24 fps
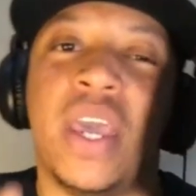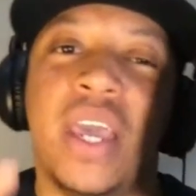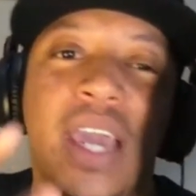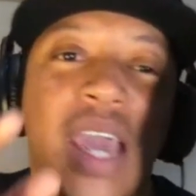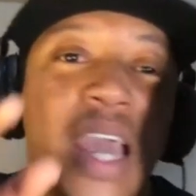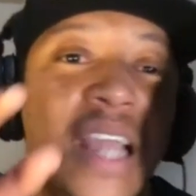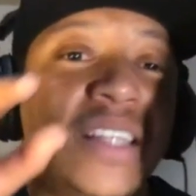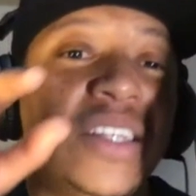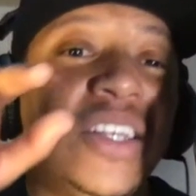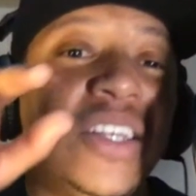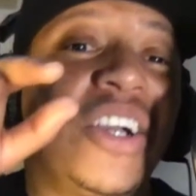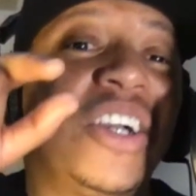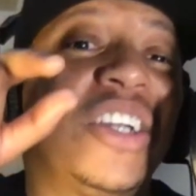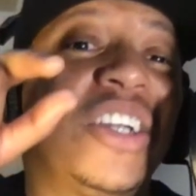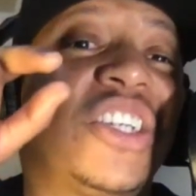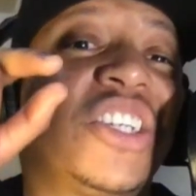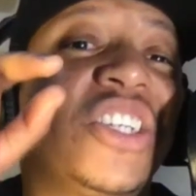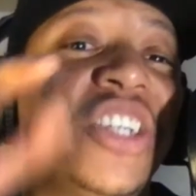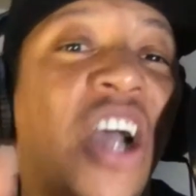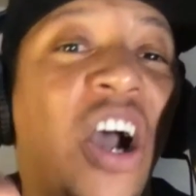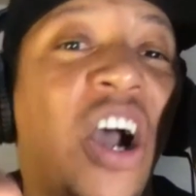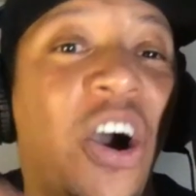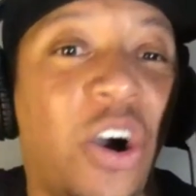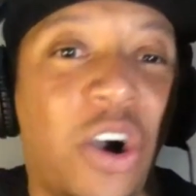He took a
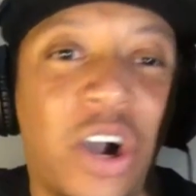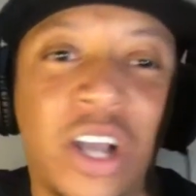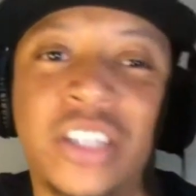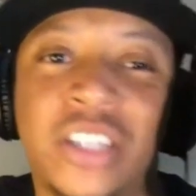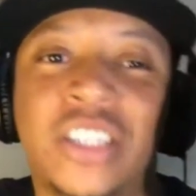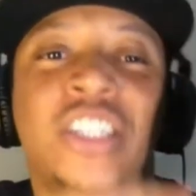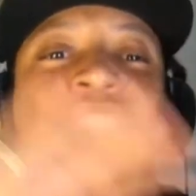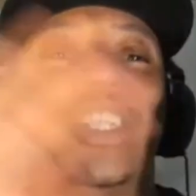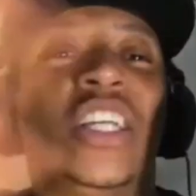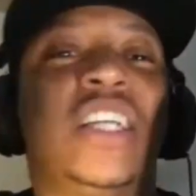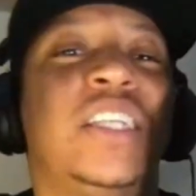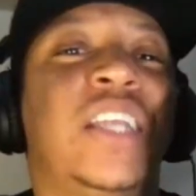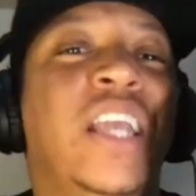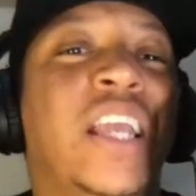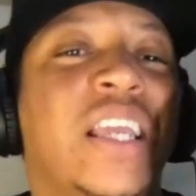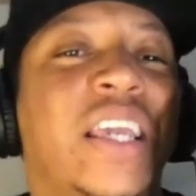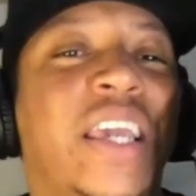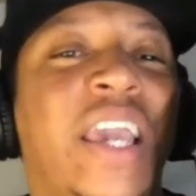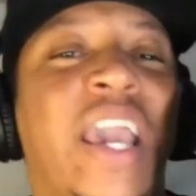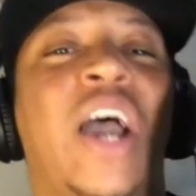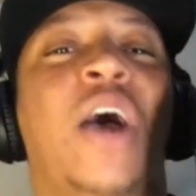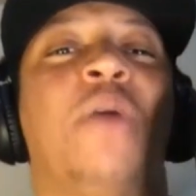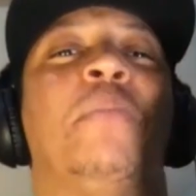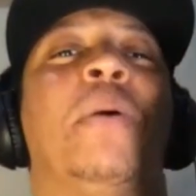charge. The shit didn't
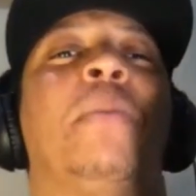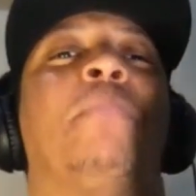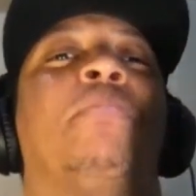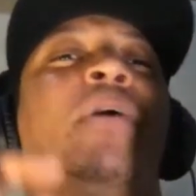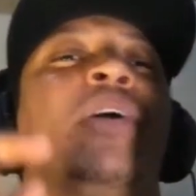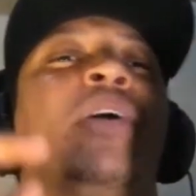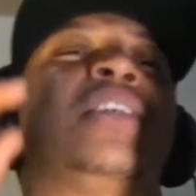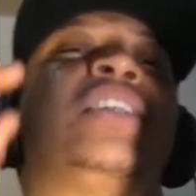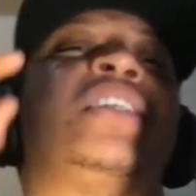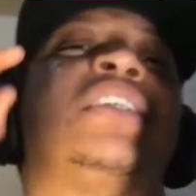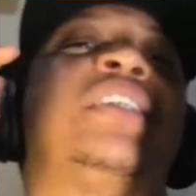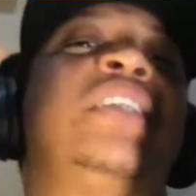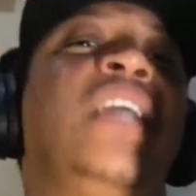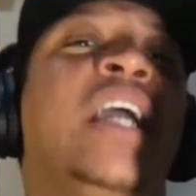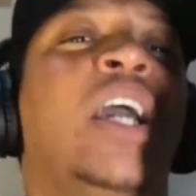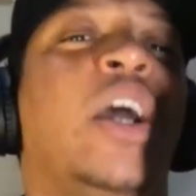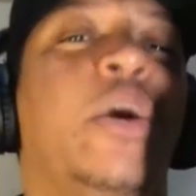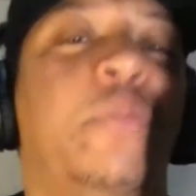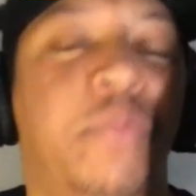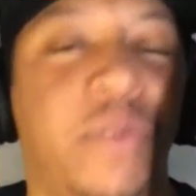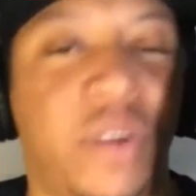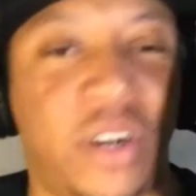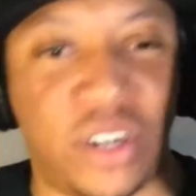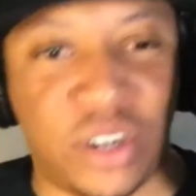count. My brother
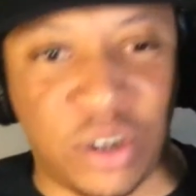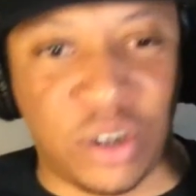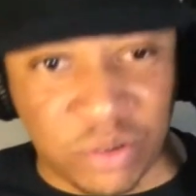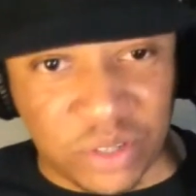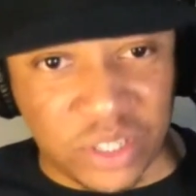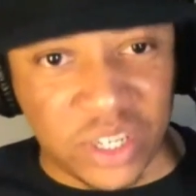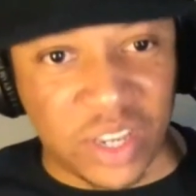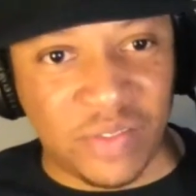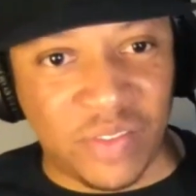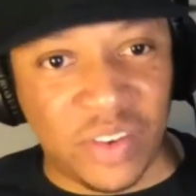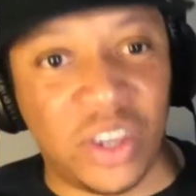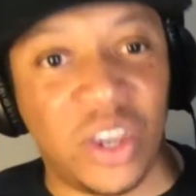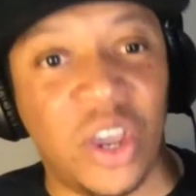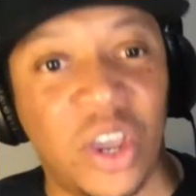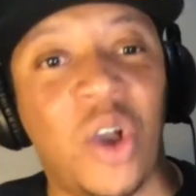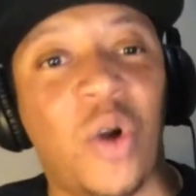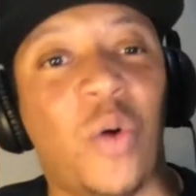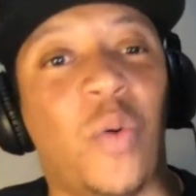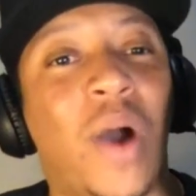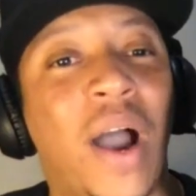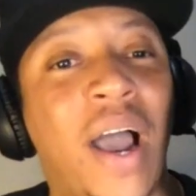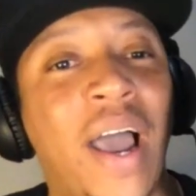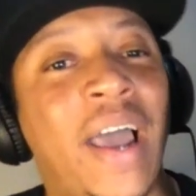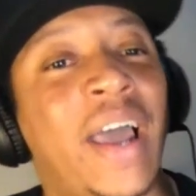still put it on TV.
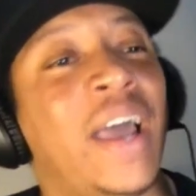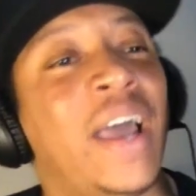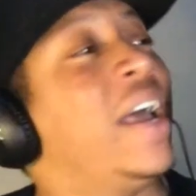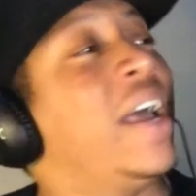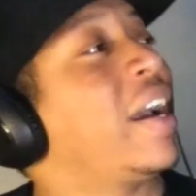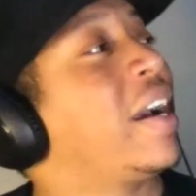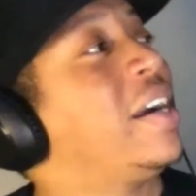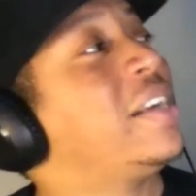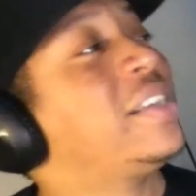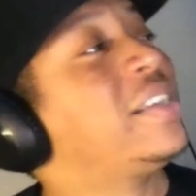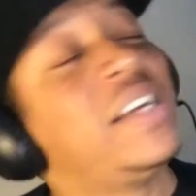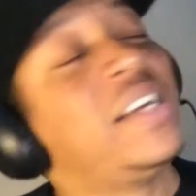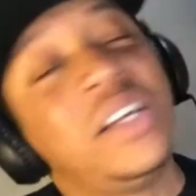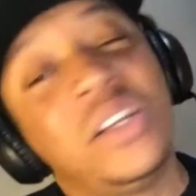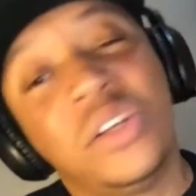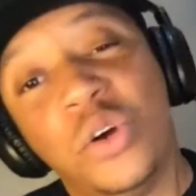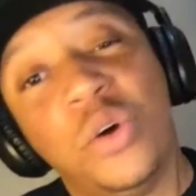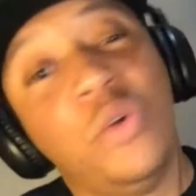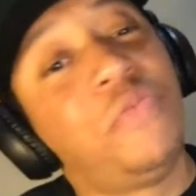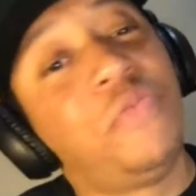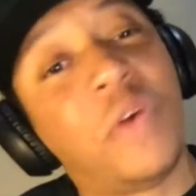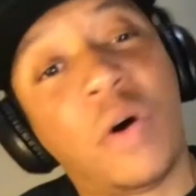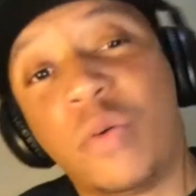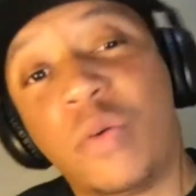Why? Because he
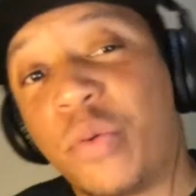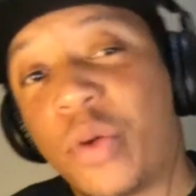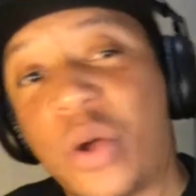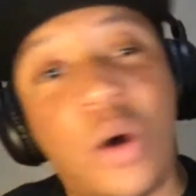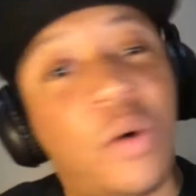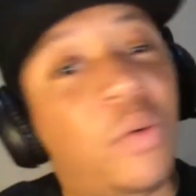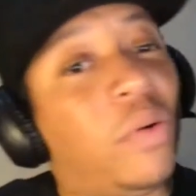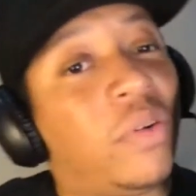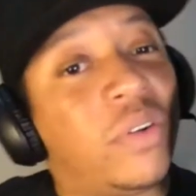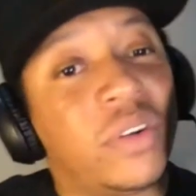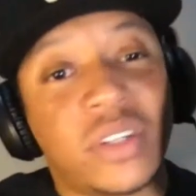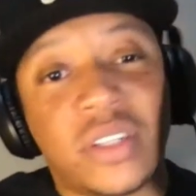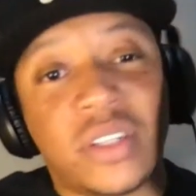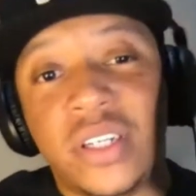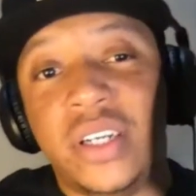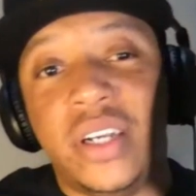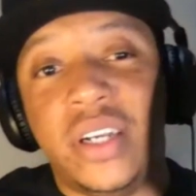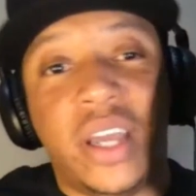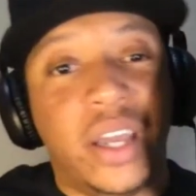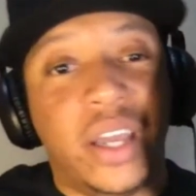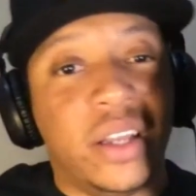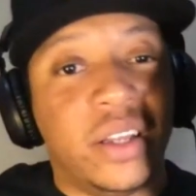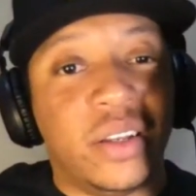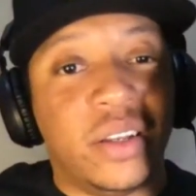knew folks were going to want to see
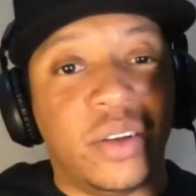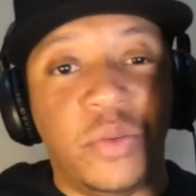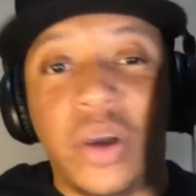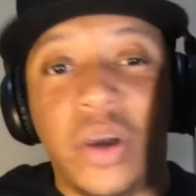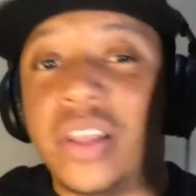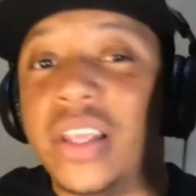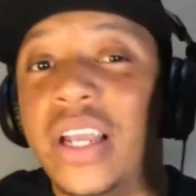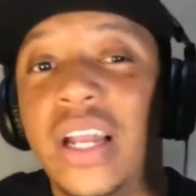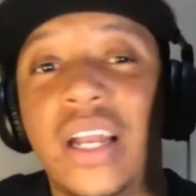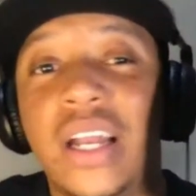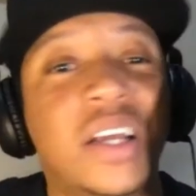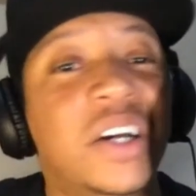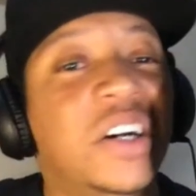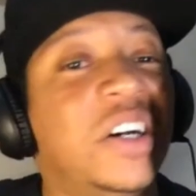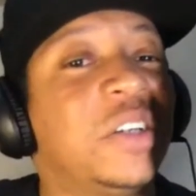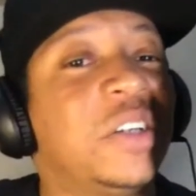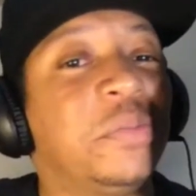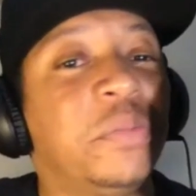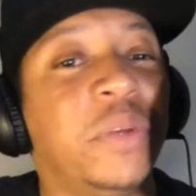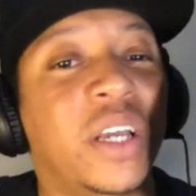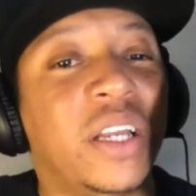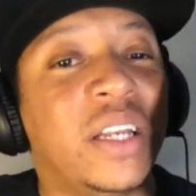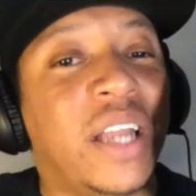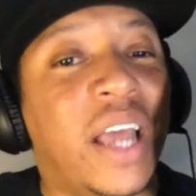that. Whether he loves
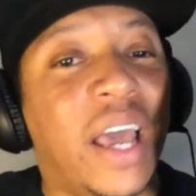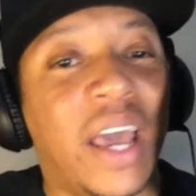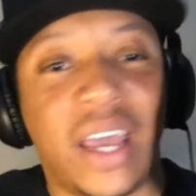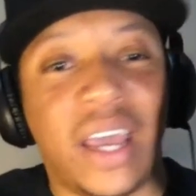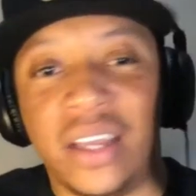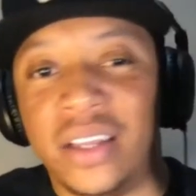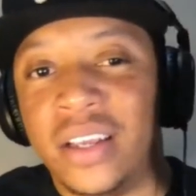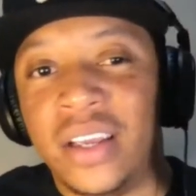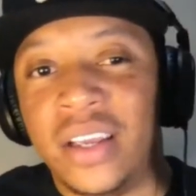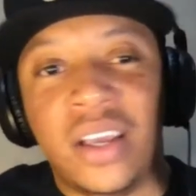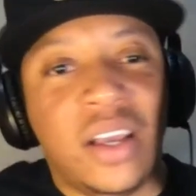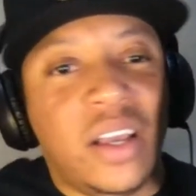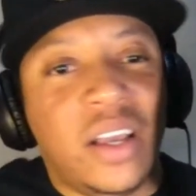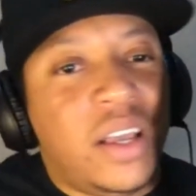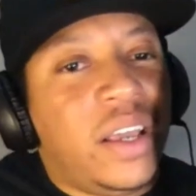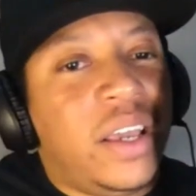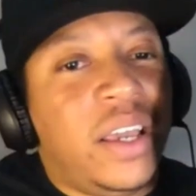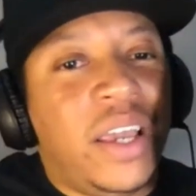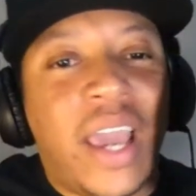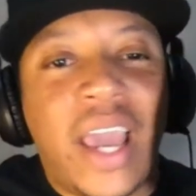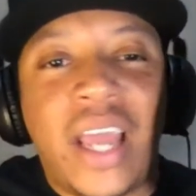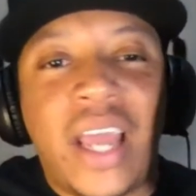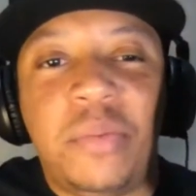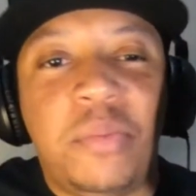me or not,
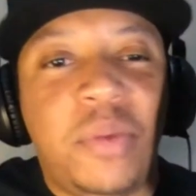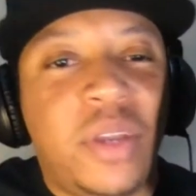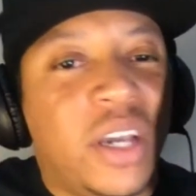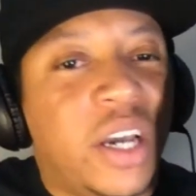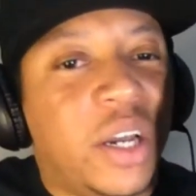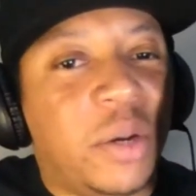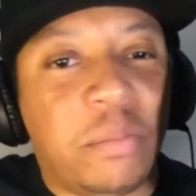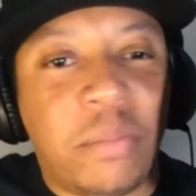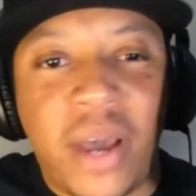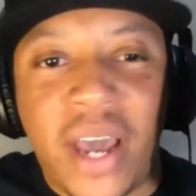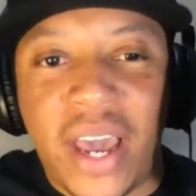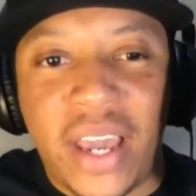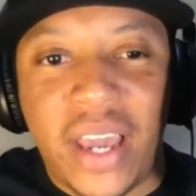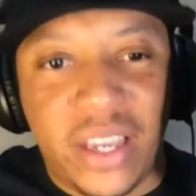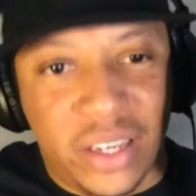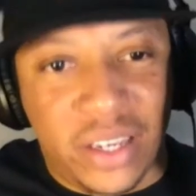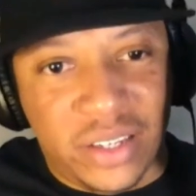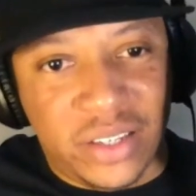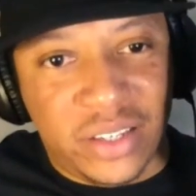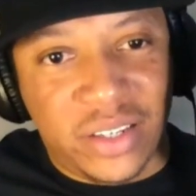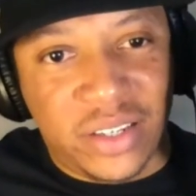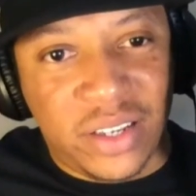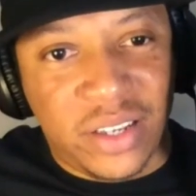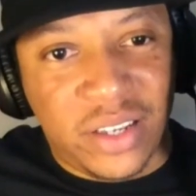he had to be
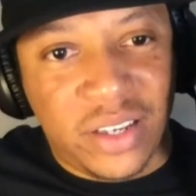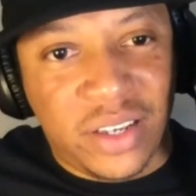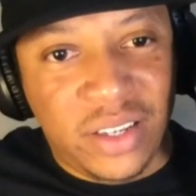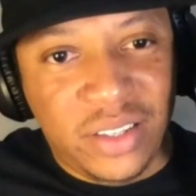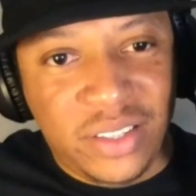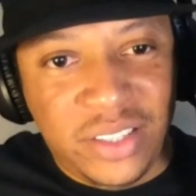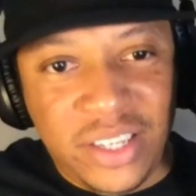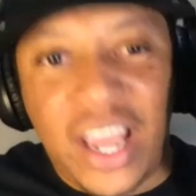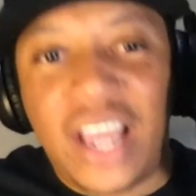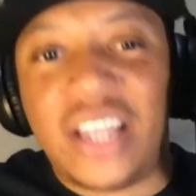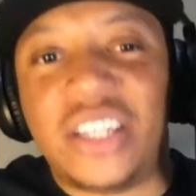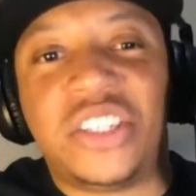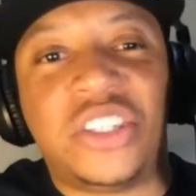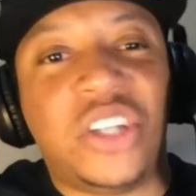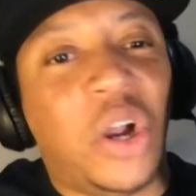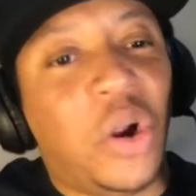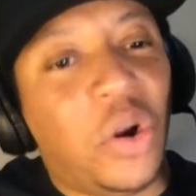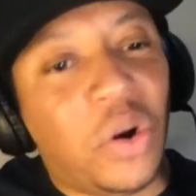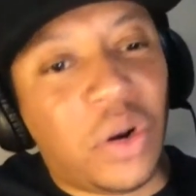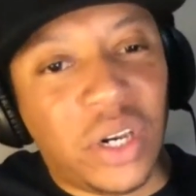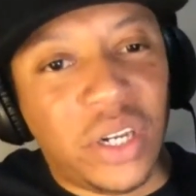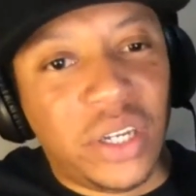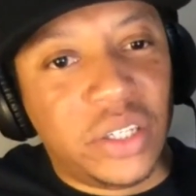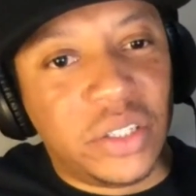unbiased. See, that's
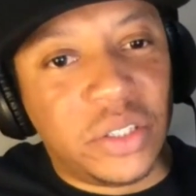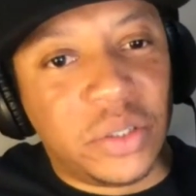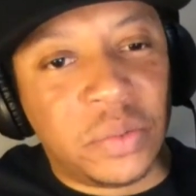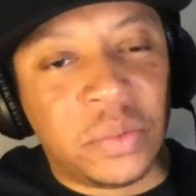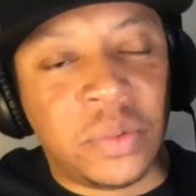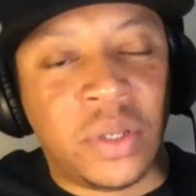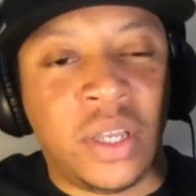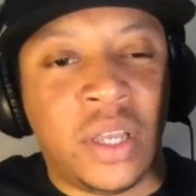journalism.